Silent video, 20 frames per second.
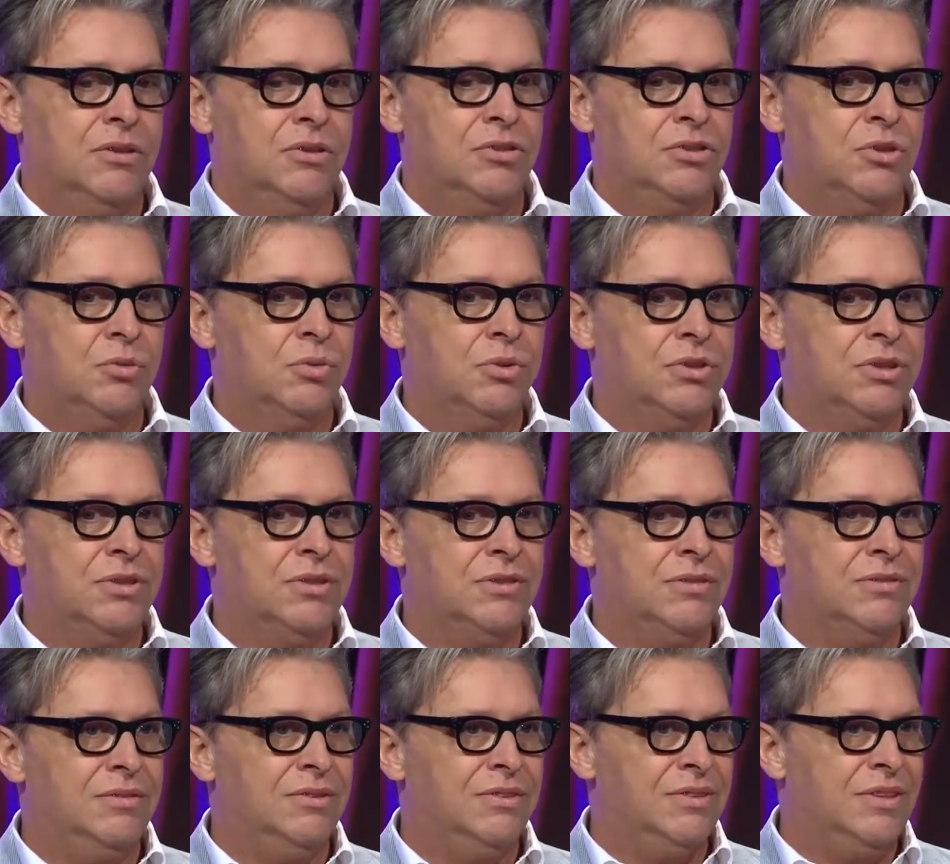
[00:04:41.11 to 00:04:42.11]
So we're
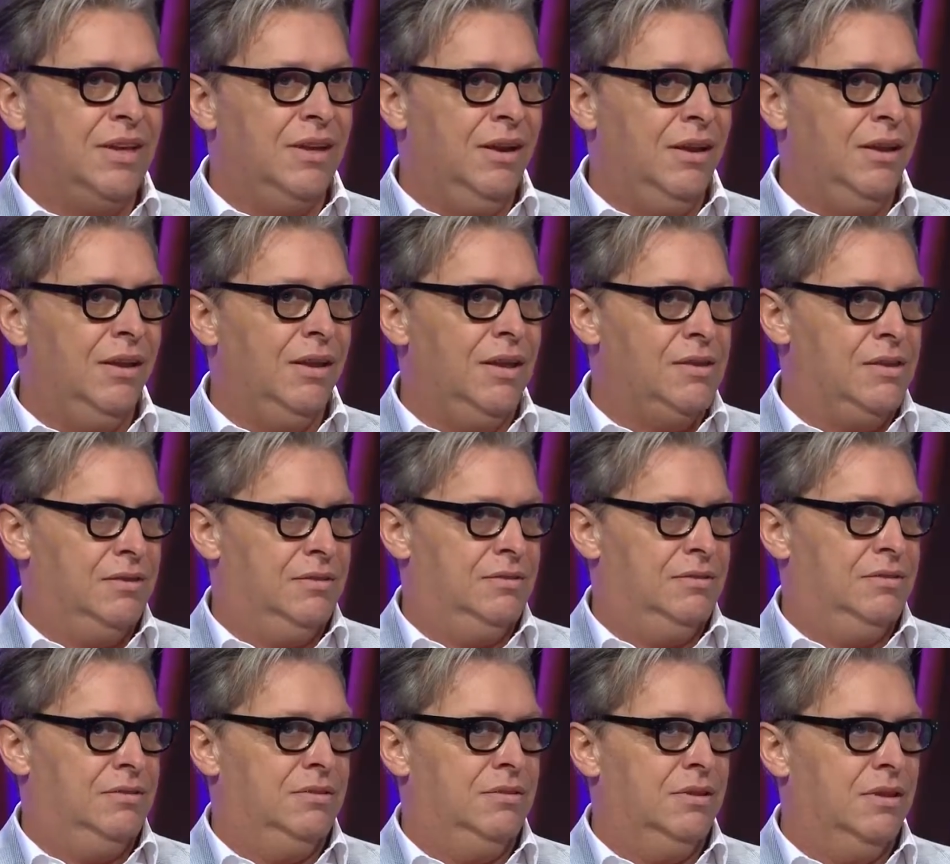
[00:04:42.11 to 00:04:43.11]
just settling
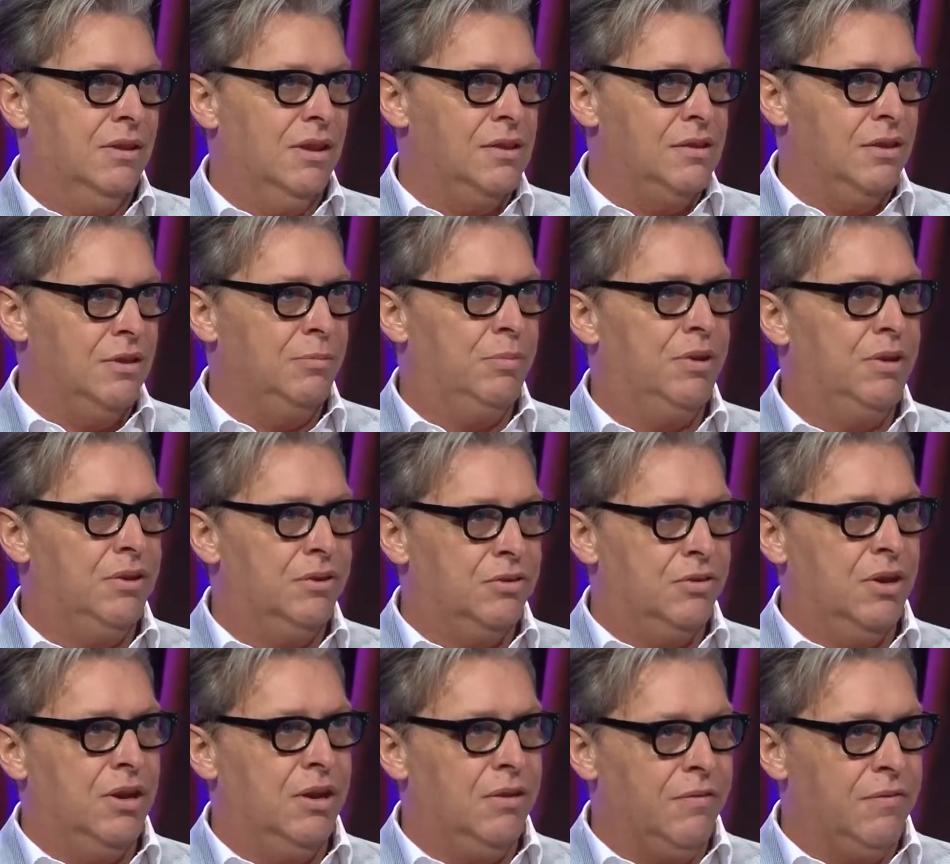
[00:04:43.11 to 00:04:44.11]
a little bit and
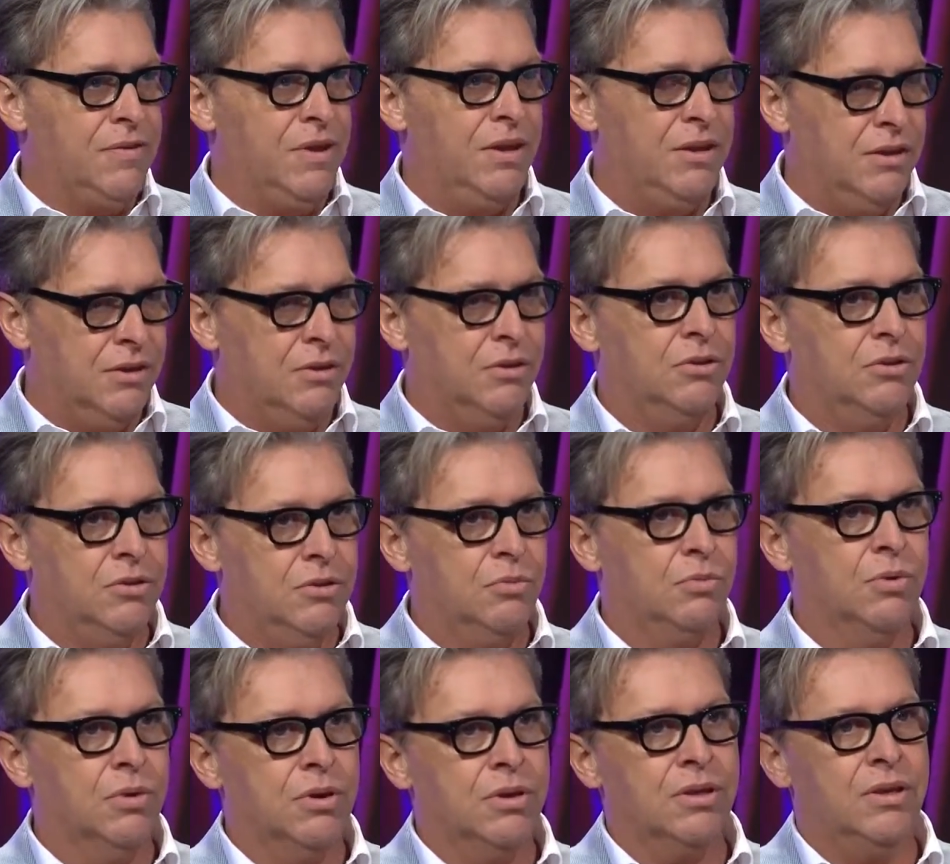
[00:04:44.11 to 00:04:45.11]
trying to find a good
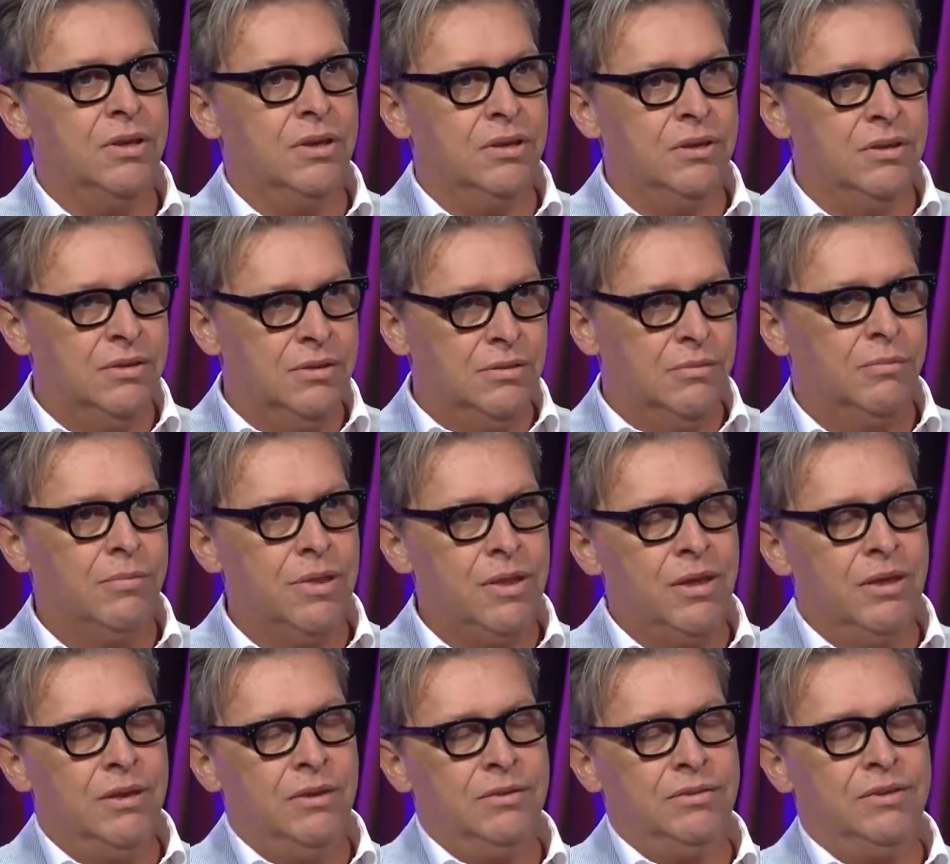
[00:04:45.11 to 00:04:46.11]
working
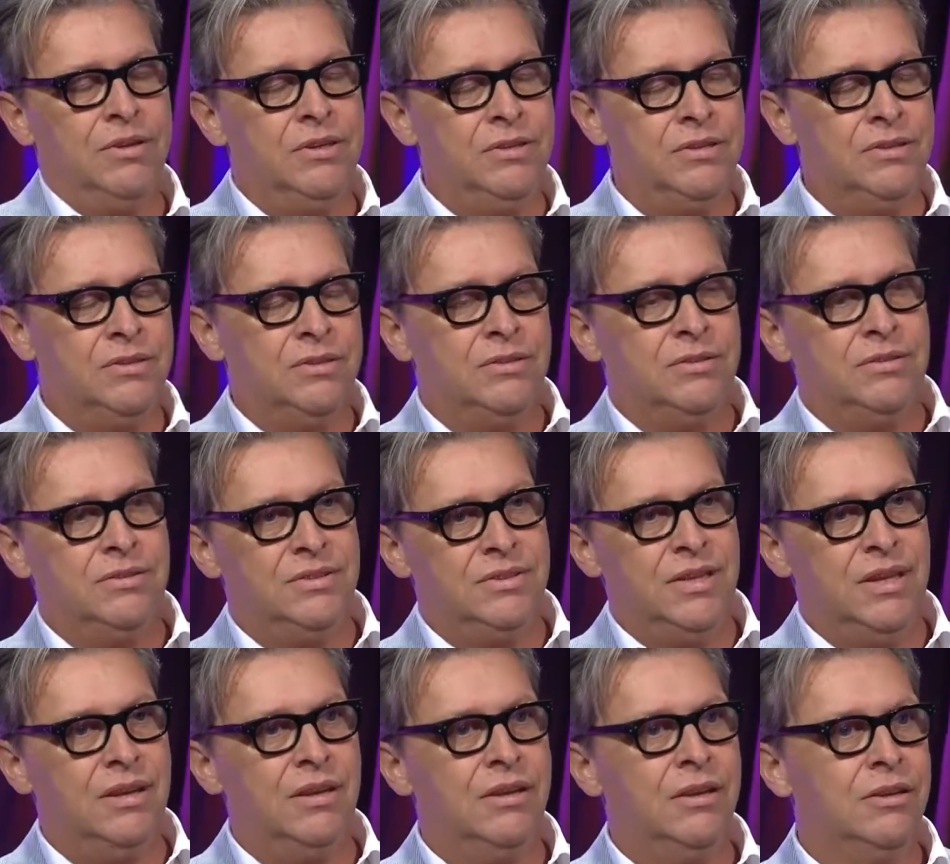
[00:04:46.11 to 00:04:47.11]
place and just
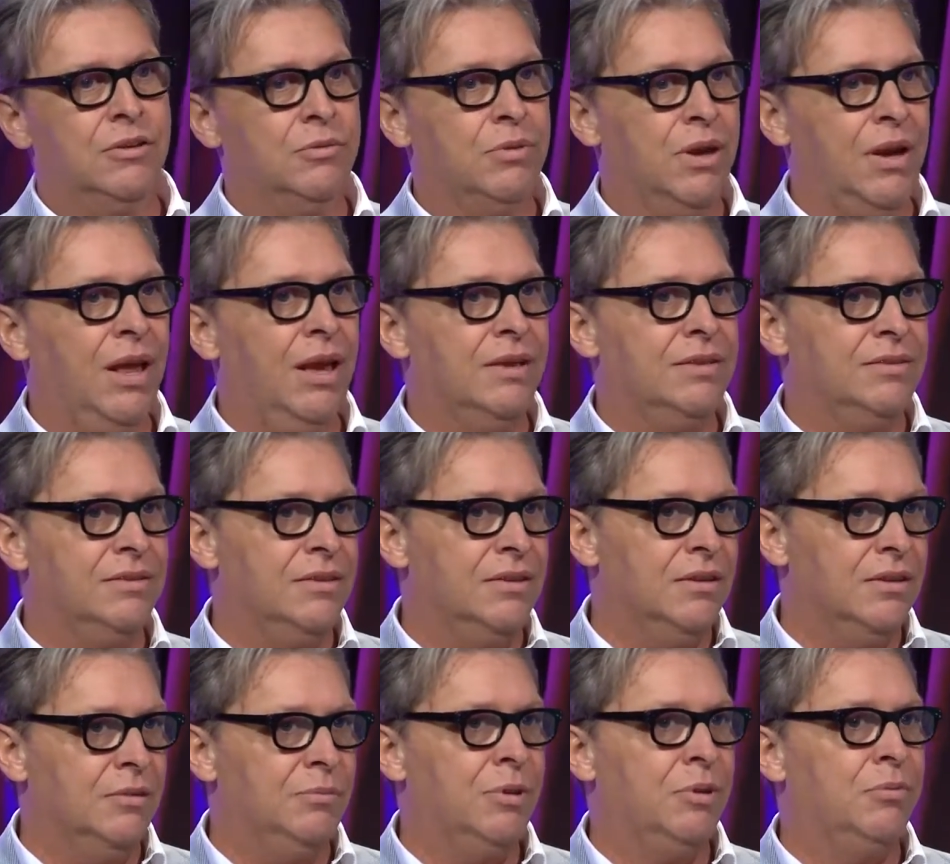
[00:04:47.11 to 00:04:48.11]
settling and relaxing a
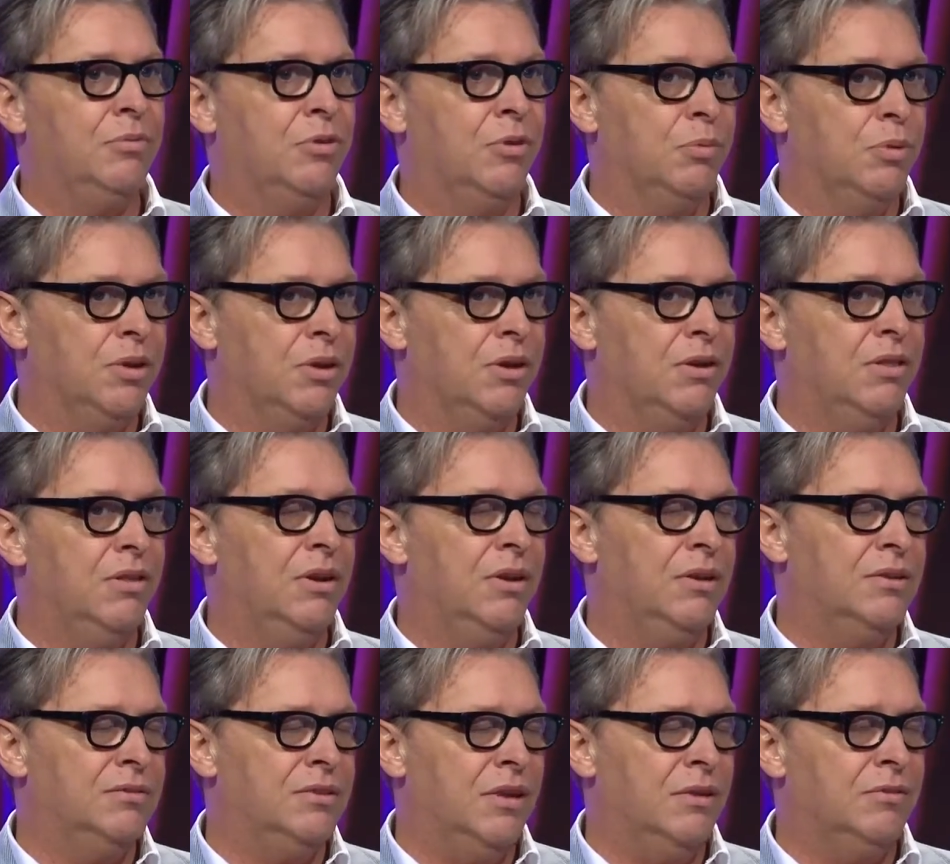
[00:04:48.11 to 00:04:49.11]
little bit before we go to the
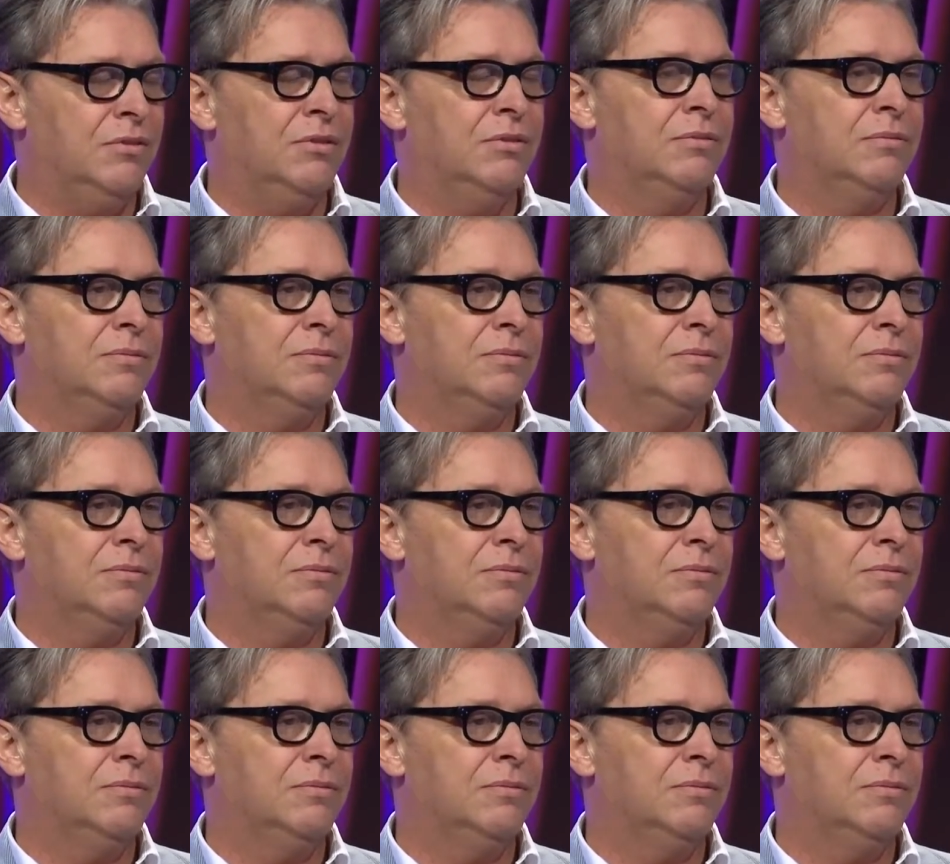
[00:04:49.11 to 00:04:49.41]
next level.